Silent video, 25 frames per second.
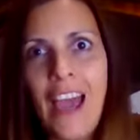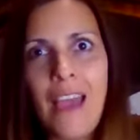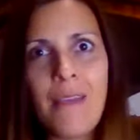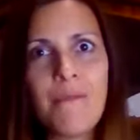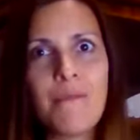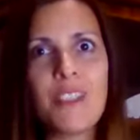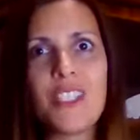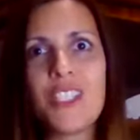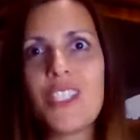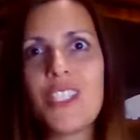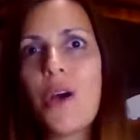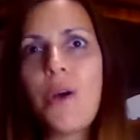
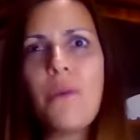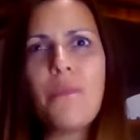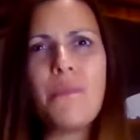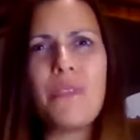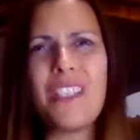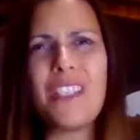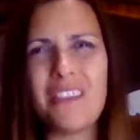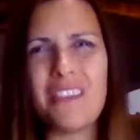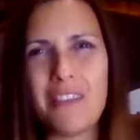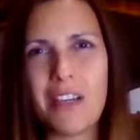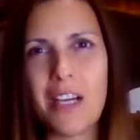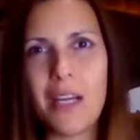I'm so
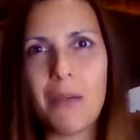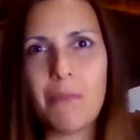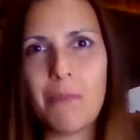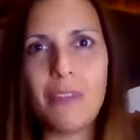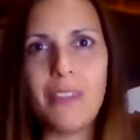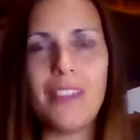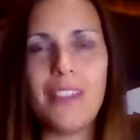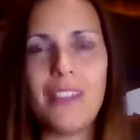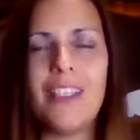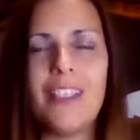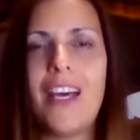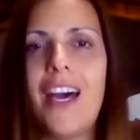
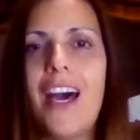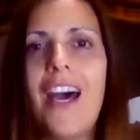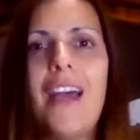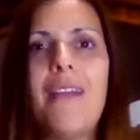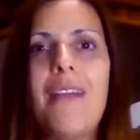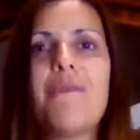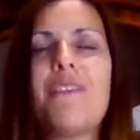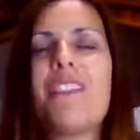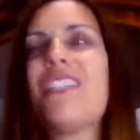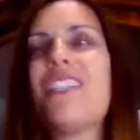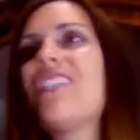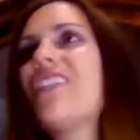miserable.
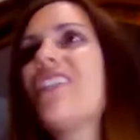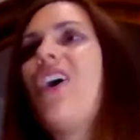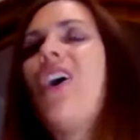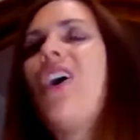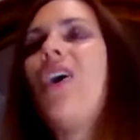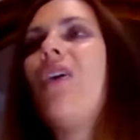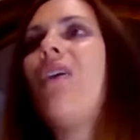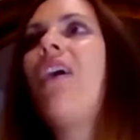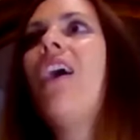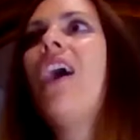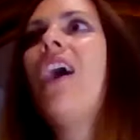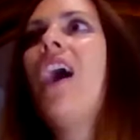I'm
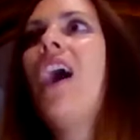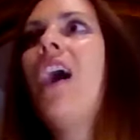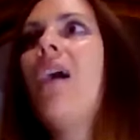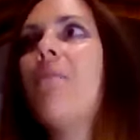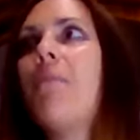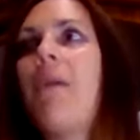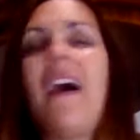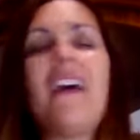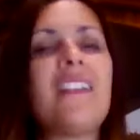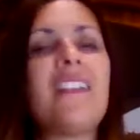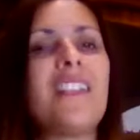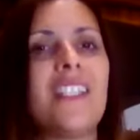so
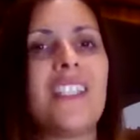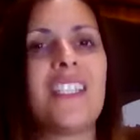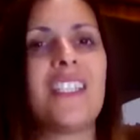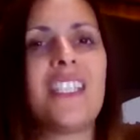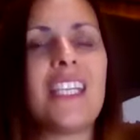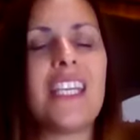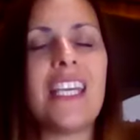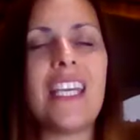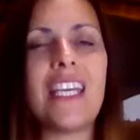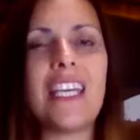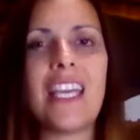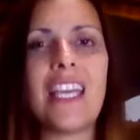
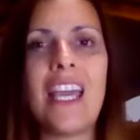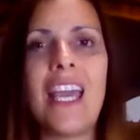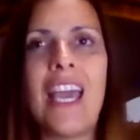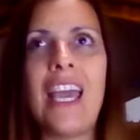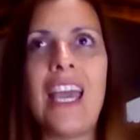pathetic.